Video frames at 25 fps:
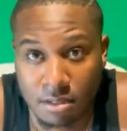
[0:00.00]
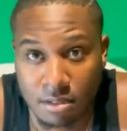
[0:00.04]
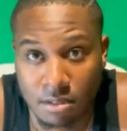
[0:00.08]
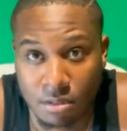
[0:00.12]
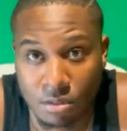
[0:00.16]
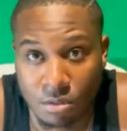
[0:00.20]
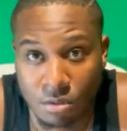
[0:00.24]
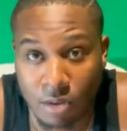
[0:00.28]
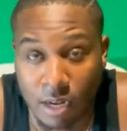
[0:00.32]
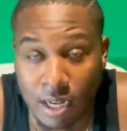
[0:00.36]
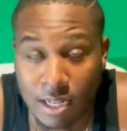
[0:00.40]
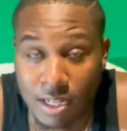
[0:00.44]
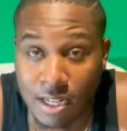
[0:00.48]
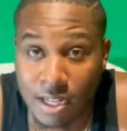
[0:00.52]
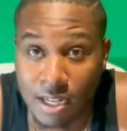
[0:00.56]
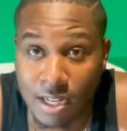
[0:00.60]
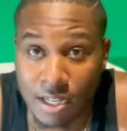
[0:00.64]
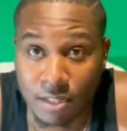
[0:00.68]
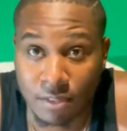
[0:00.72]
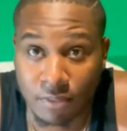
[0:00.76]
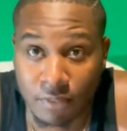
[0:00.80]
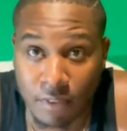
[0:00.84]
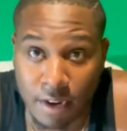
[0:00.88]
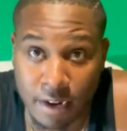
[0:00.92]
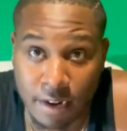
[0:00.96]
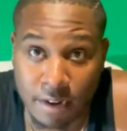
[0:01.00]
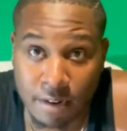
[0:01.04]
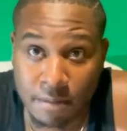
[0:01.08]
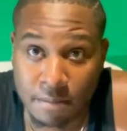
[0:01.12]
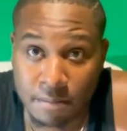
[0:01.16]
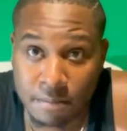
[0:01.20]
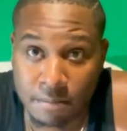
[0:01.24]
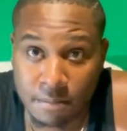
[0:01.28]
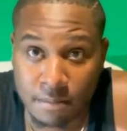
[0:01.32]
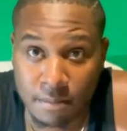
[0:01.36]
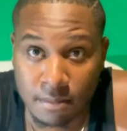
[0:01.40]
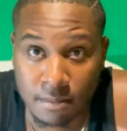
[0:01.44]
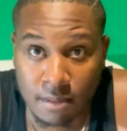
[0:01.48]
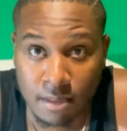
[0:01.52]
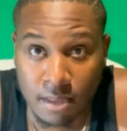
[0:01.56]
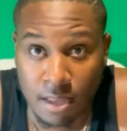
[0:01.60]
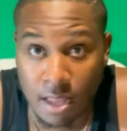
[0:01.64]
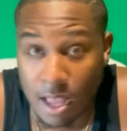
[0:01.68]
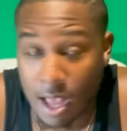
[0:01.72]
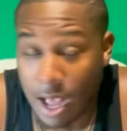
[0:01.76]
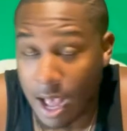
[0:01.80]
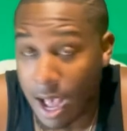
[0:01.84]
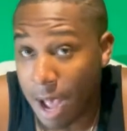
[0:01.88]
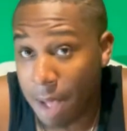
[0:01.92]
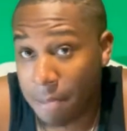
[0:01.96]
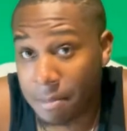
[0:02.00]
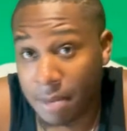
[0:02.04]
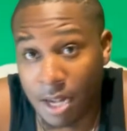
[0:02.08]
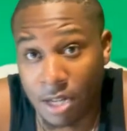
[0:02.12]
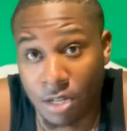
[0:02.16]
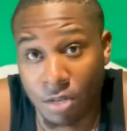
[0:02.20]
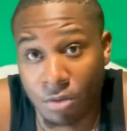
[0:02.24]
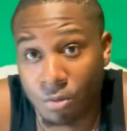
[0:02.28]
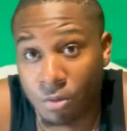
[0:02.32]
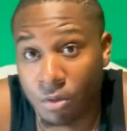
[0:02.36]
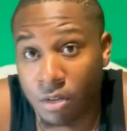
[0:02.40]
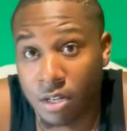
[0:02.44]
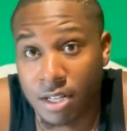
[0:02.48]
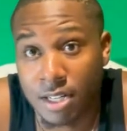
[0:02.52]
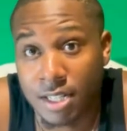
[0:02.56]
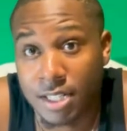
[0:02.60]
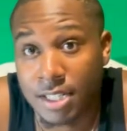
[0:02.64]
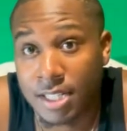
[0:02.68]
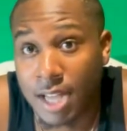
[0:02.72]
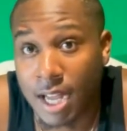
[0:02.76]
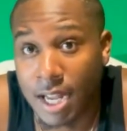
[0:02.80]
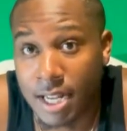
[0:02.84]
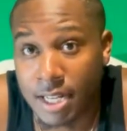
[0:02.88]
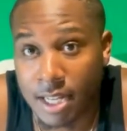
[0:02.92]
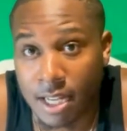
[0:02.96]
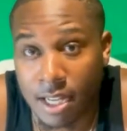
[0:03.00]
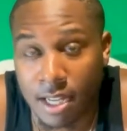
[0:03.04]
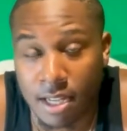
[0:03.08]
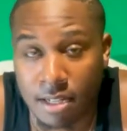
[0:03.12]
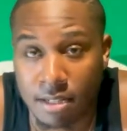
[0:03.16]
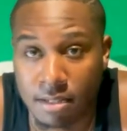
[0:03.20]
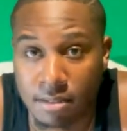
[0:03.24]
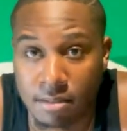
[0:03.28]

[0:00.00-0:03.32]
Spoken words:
Do I think that's fair? I'm not the one to decide that.